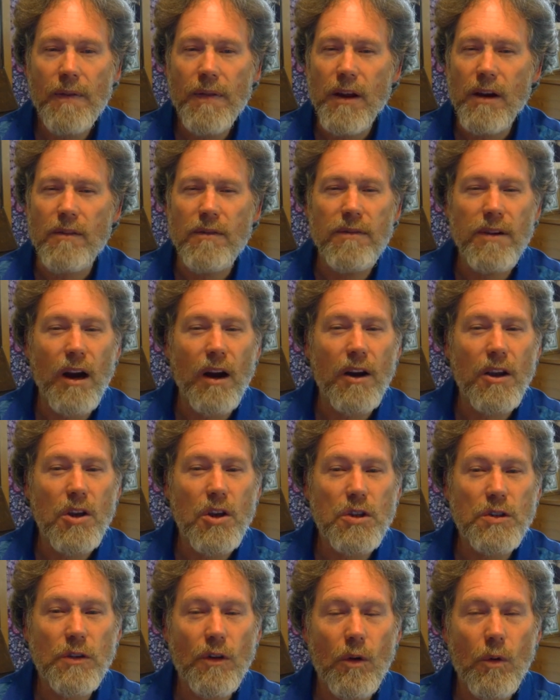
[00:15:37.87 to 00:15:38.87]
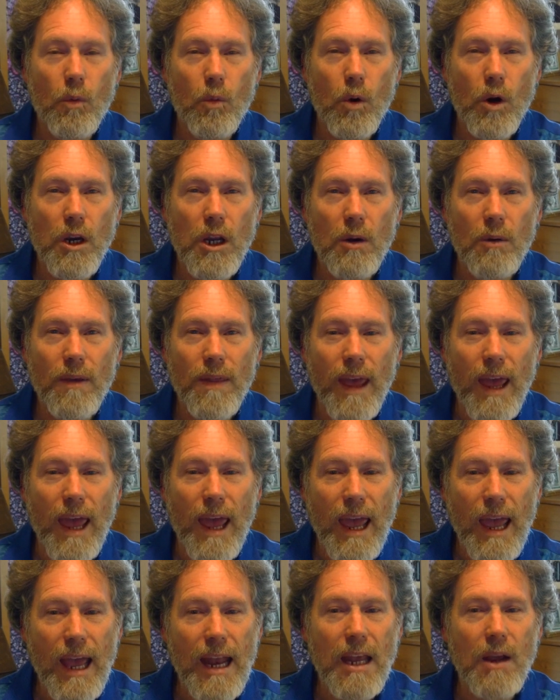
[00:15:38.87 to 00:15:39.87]
They're very useful in working with
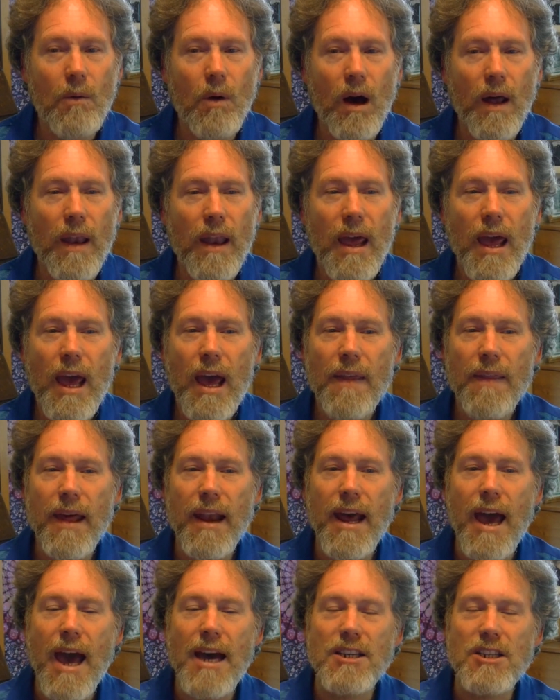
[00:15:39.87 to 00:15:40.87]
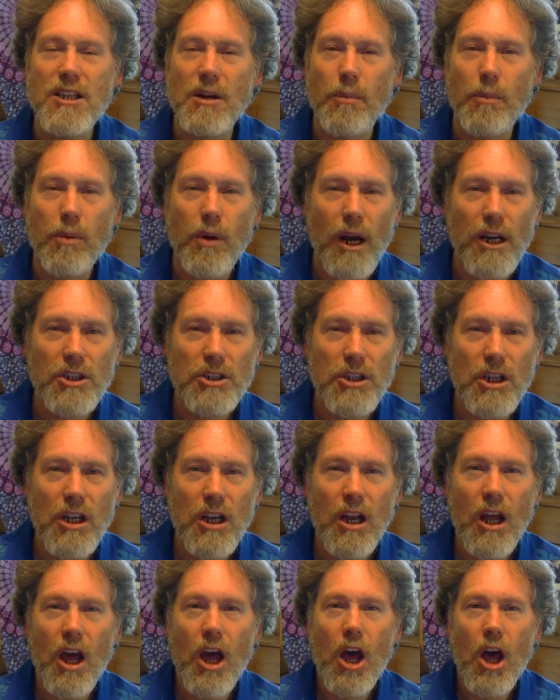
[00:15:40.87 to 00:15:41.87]
anyone that has
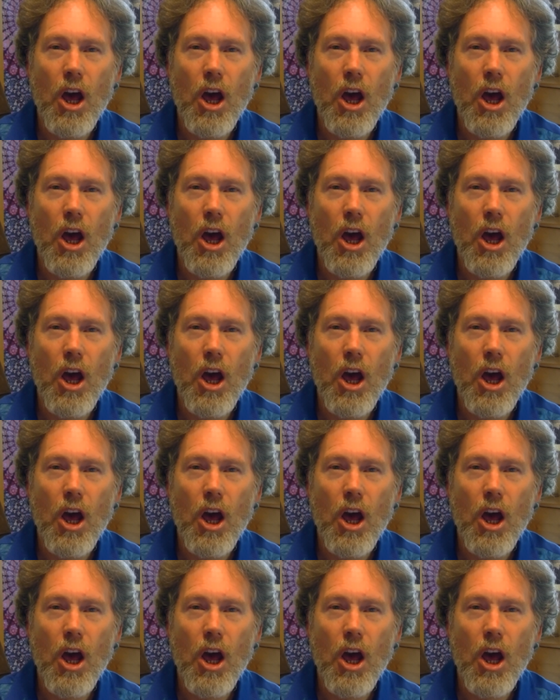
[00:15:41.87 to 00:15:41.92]
depression,